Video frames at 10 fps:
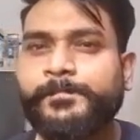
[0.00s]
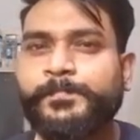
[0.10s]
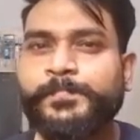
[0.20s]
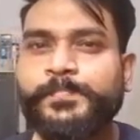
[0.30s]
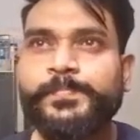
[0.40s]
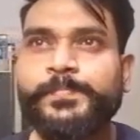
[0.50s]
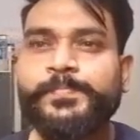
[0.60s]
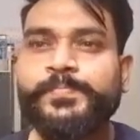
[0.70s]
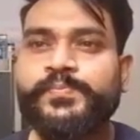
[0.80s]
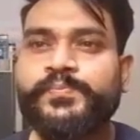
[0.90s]

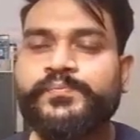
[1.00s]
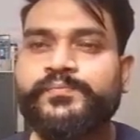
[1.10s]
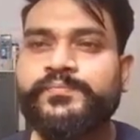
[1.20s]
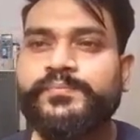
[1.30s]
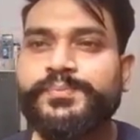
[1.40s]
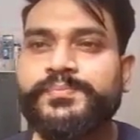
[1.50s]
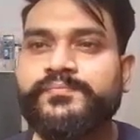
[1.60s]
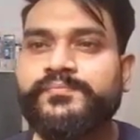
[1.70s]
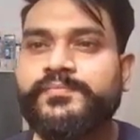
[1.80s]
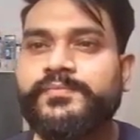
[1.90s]

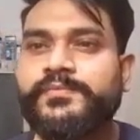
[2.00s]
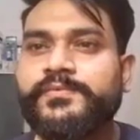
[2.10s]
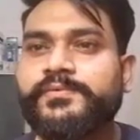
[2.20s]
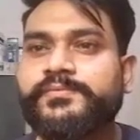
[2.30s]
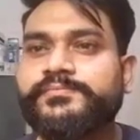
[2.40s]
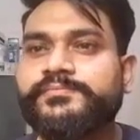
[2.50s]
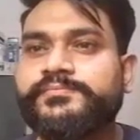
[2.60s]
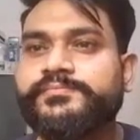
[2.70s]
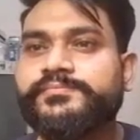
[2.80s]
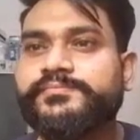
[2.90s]

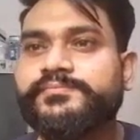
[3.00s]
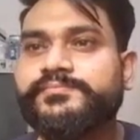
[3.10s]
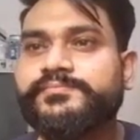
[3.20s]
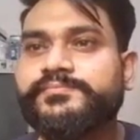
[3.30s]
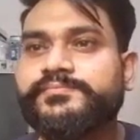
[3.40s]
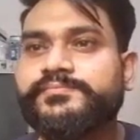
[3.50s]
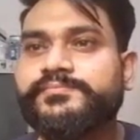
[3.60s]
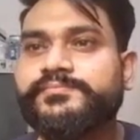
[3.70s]
The person shown says nothing.